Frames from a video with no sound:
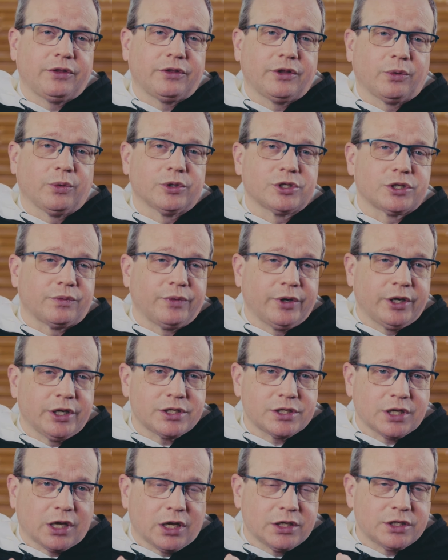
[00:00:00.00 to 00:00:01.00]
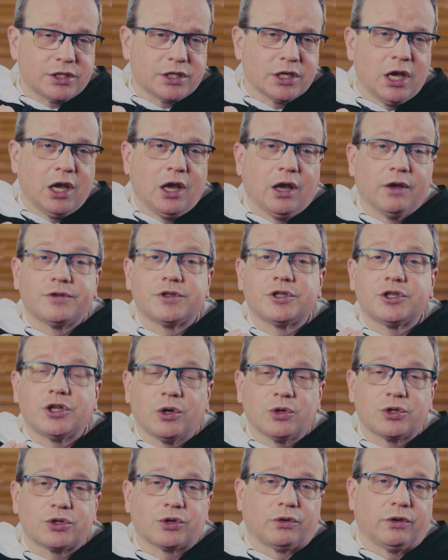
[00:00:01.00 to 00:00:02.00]
there was a renaissance of
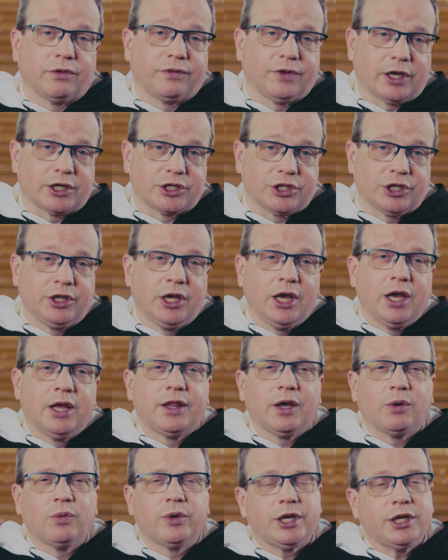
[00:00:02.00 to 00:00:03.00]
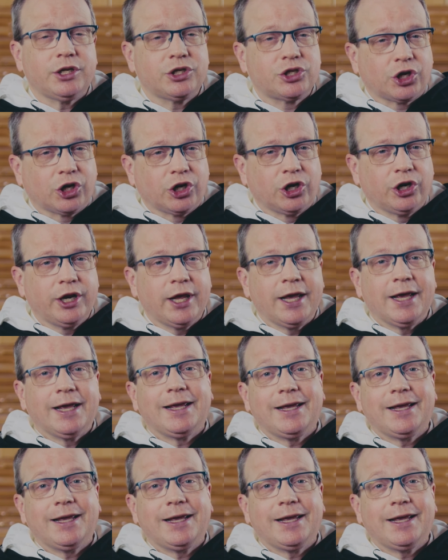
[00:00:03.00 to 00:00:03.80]
social reflection that would in turn